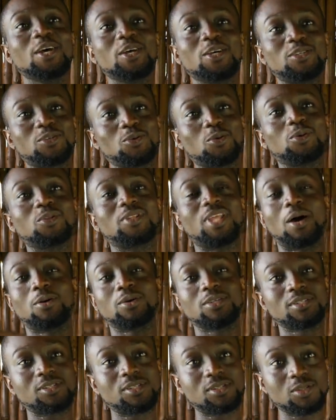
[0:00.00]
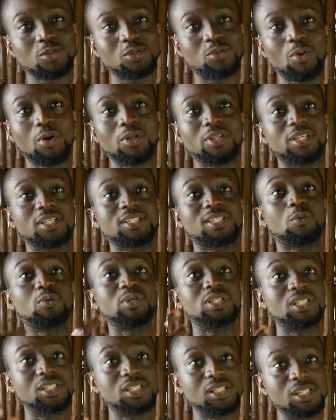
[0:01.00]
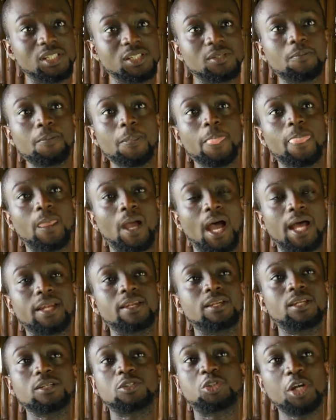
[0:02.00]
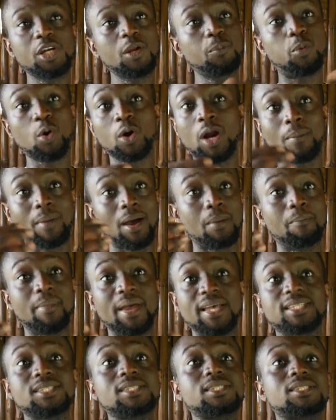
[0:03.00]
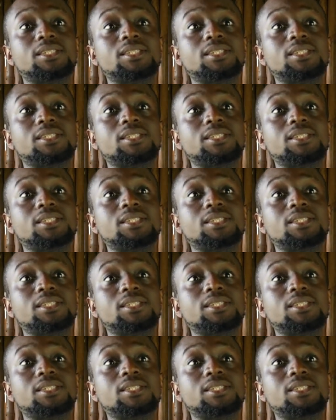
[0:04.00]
So those were all the things that we did. And the training program at MEST